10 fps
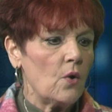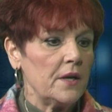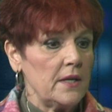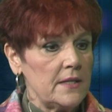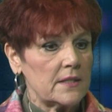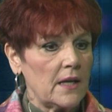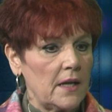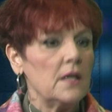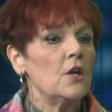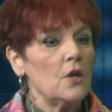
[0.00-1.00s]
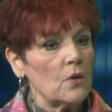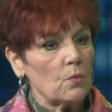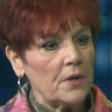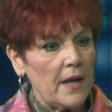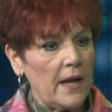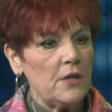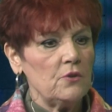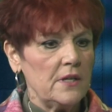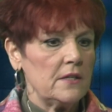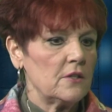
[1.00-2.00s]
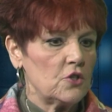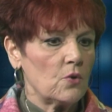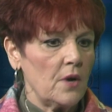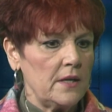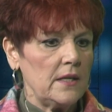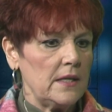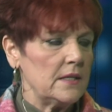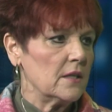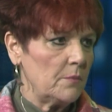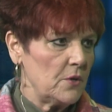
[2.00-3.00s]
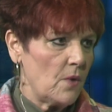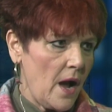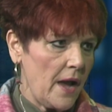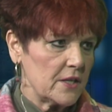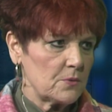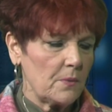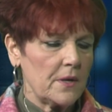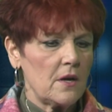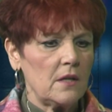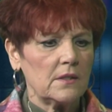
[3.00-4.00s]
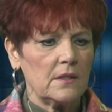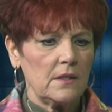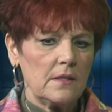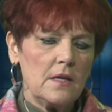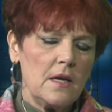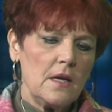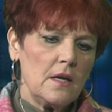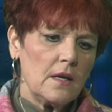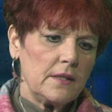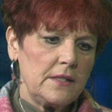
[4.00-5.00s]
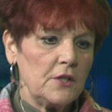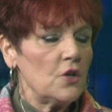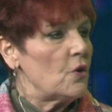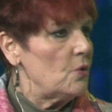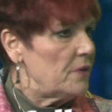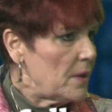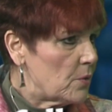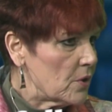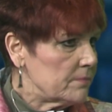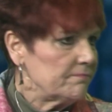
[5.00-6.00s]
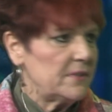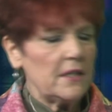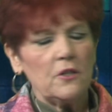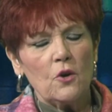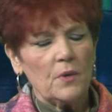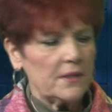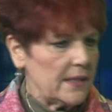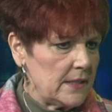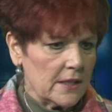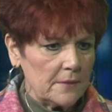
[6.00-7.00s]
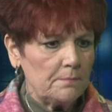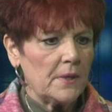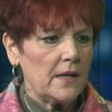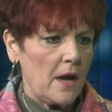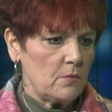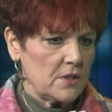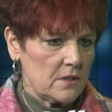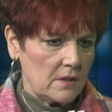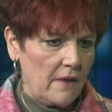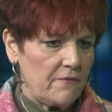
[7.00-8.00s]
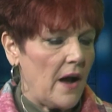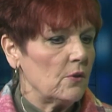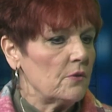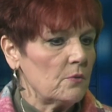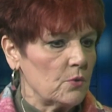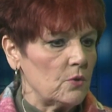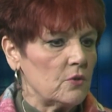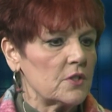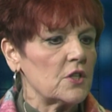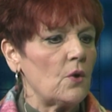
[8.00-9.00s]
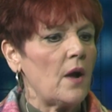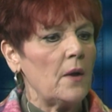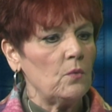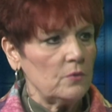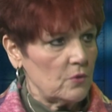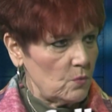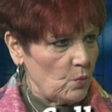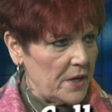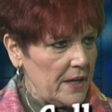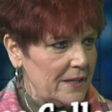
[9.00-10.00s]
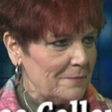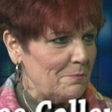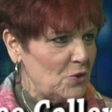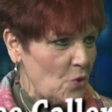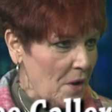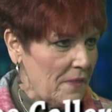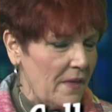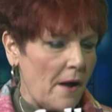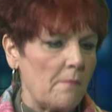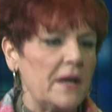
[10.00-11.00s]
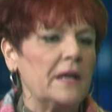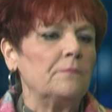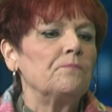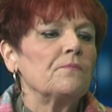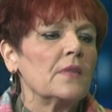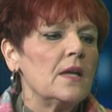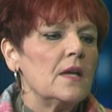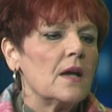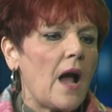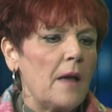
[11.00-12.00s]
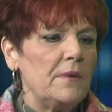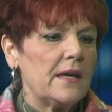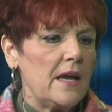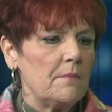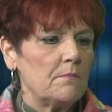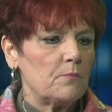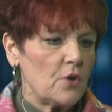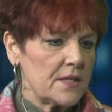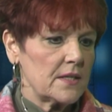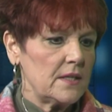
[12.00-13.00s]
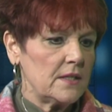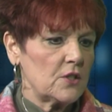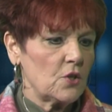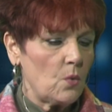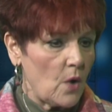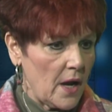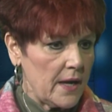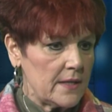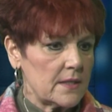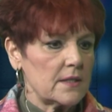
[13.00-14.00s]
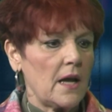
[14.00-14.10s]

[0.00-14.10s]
and he said, Renea, you need to join EWI, is what we called it. Didn't know who they were, didn't know what they did, but I follow the rules, so I went and joined them. And I became president twice.